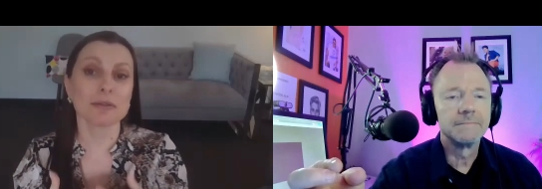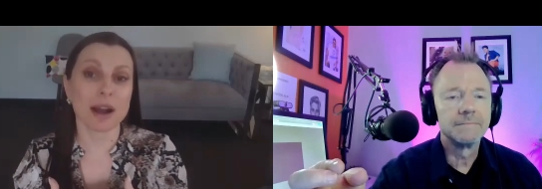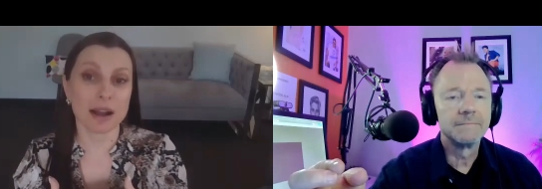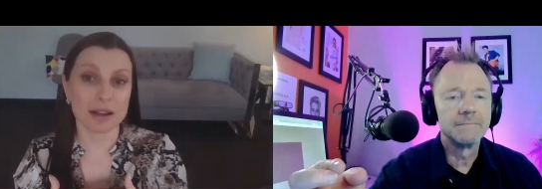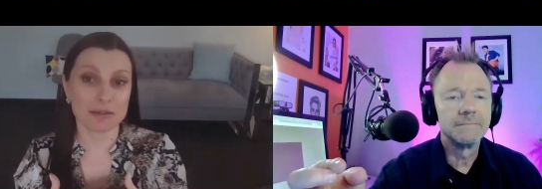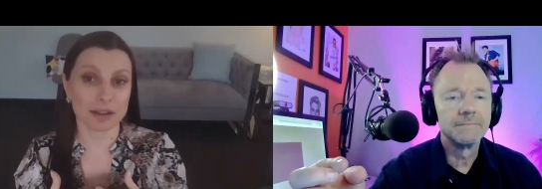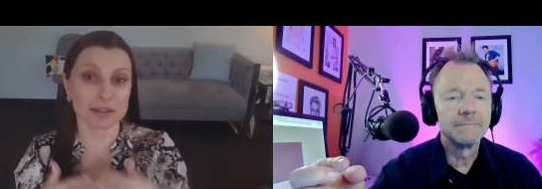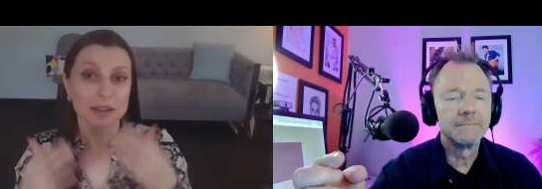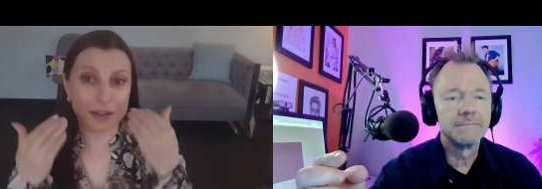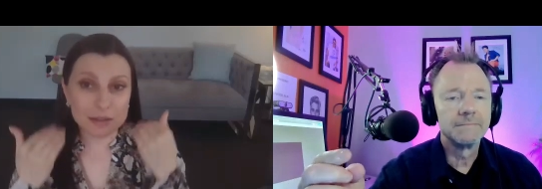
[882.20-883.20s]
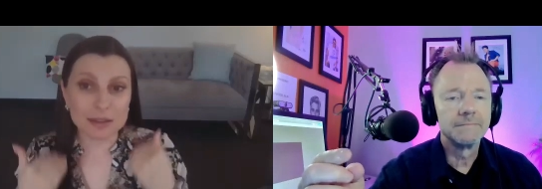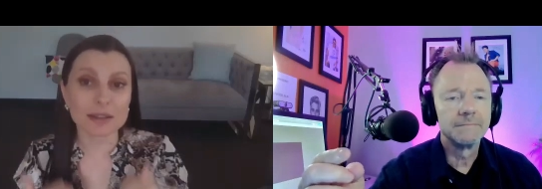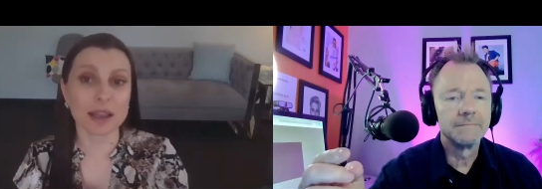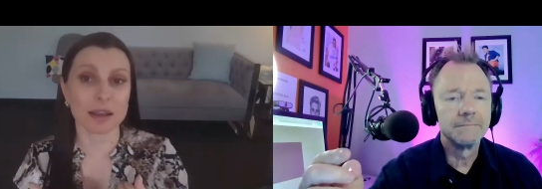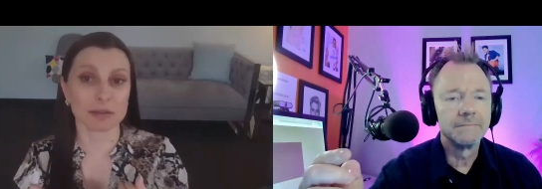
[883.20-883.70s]
Speaker 1: arrive at. It's
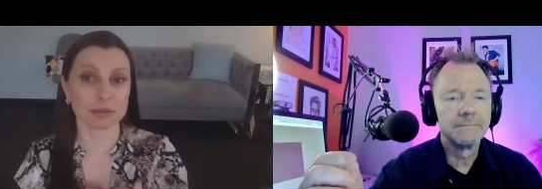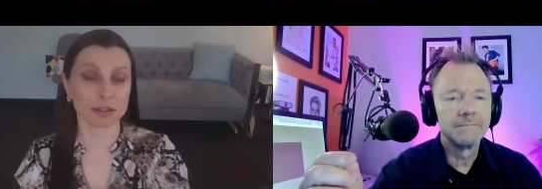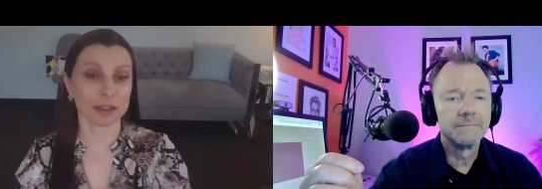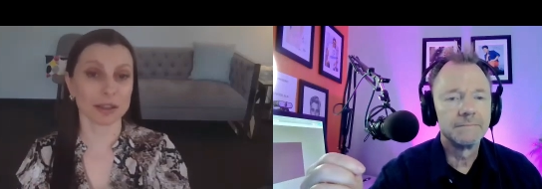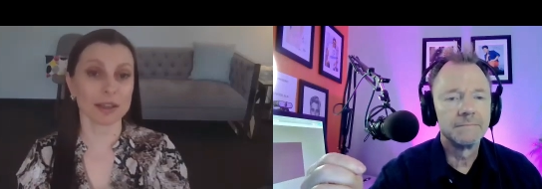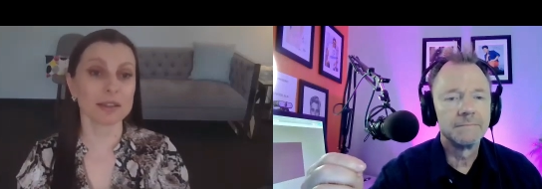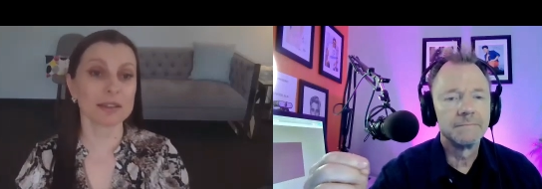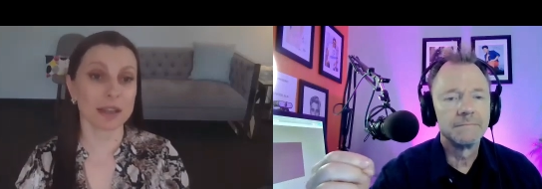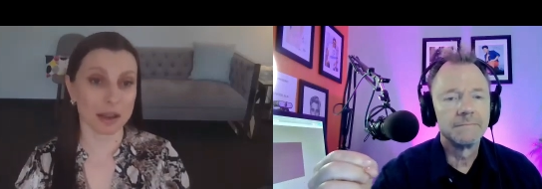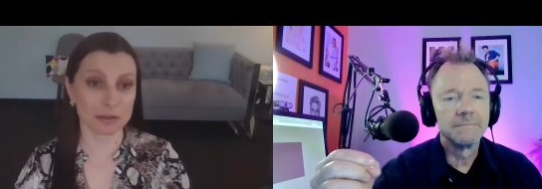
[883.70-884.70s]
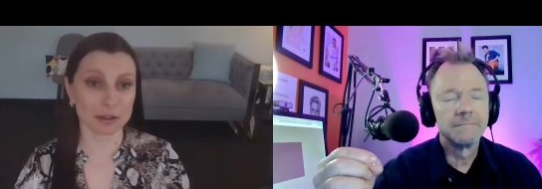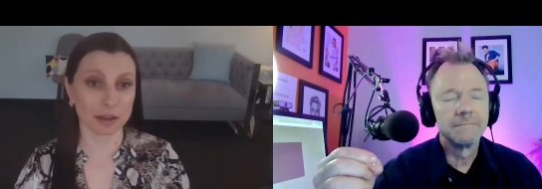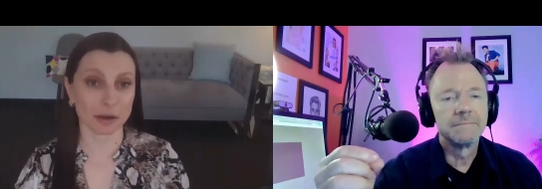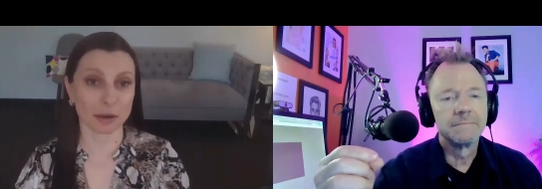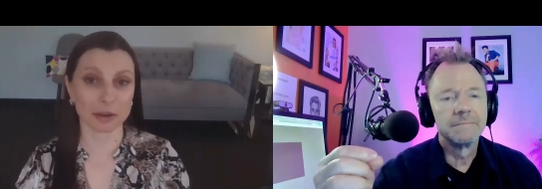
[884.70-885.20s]
safe. It's safe
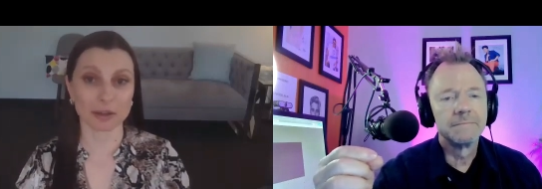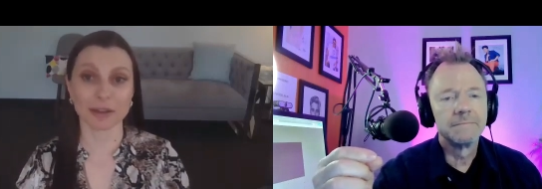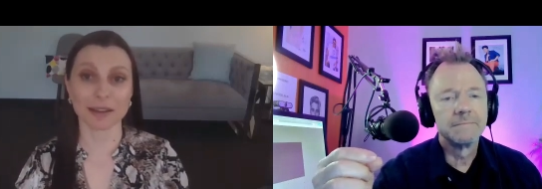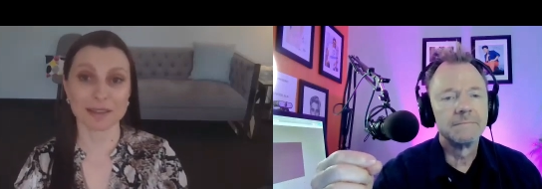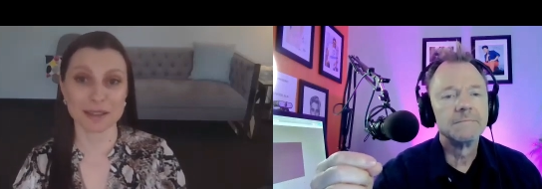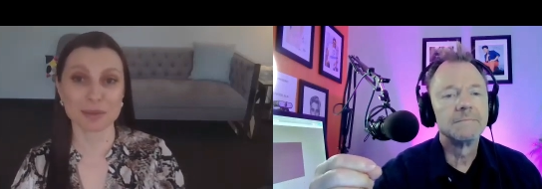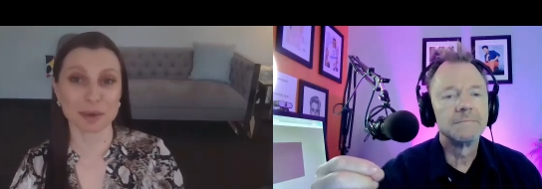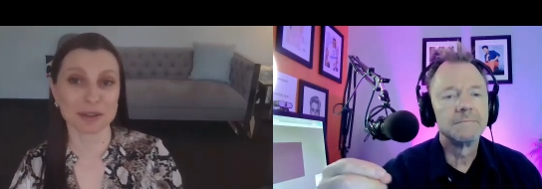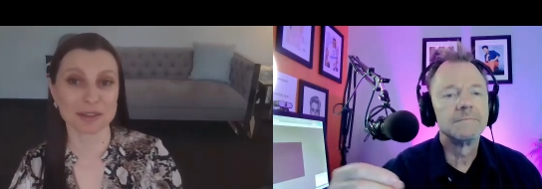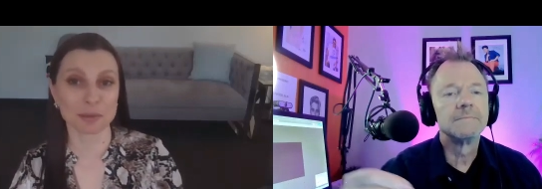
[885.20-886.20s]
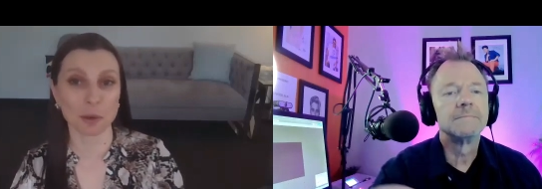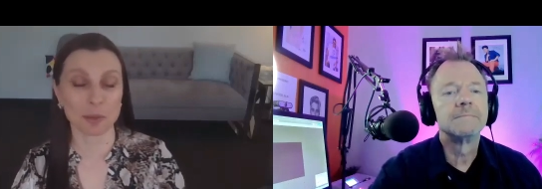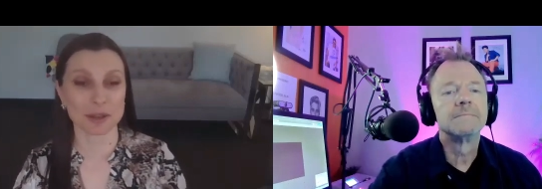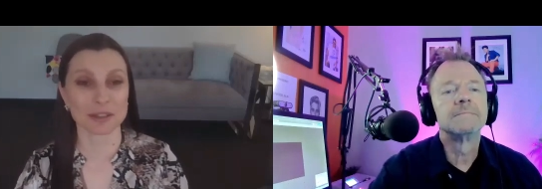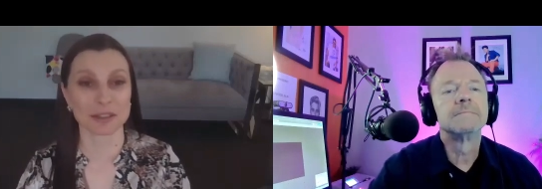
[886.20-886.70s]
here at this present
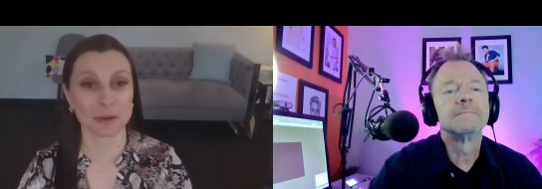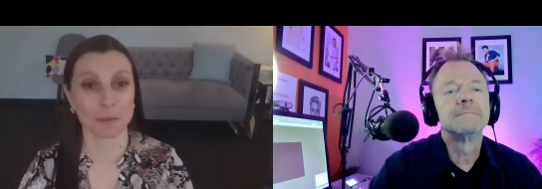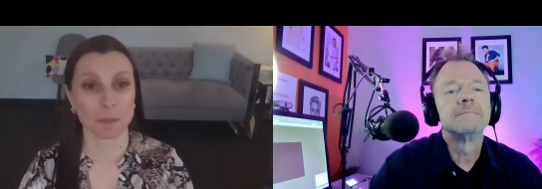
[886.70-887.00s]
moment.